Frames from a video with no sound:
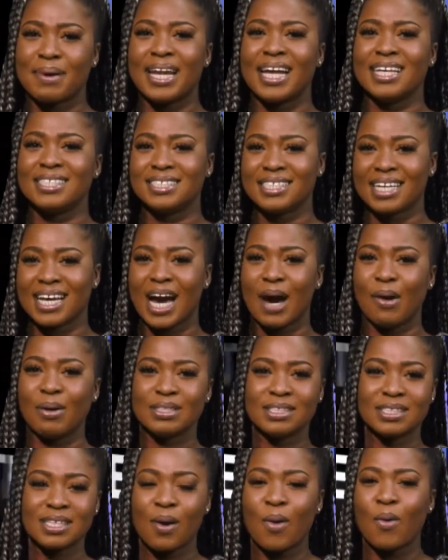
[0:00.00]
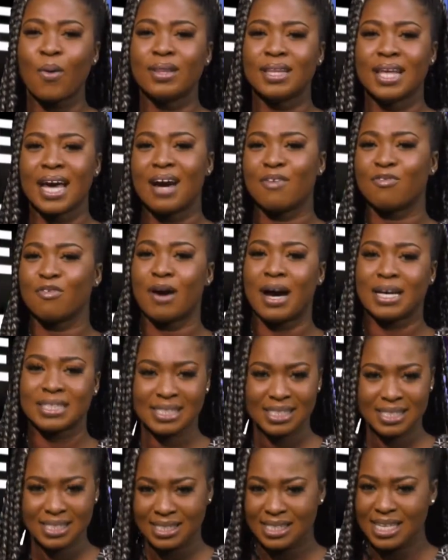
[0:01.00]
But let's check out what they have for
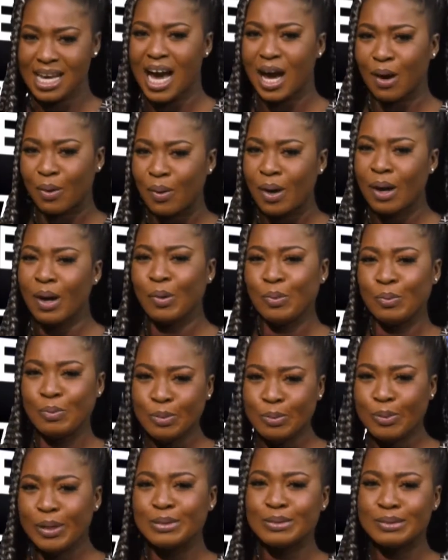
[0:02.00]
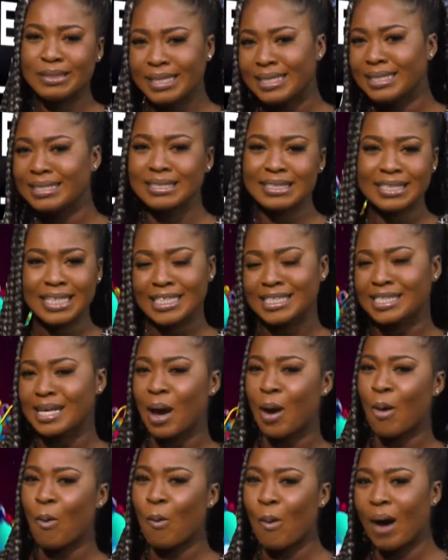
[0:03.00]
us and see how we're going to take this date
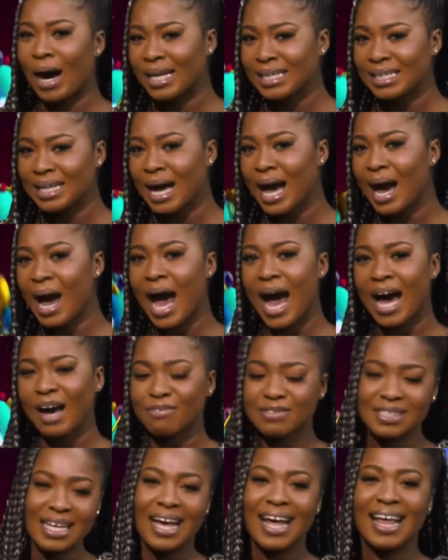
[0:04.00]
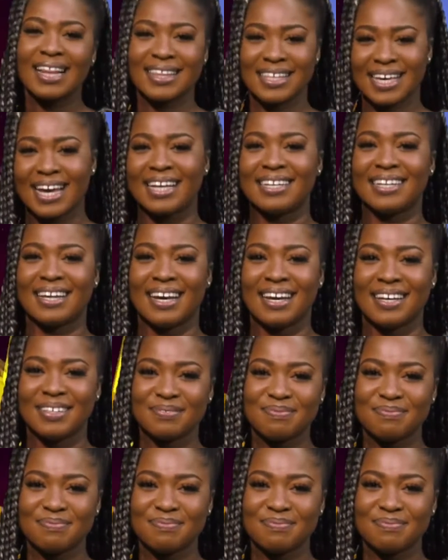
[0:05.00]
one after the other.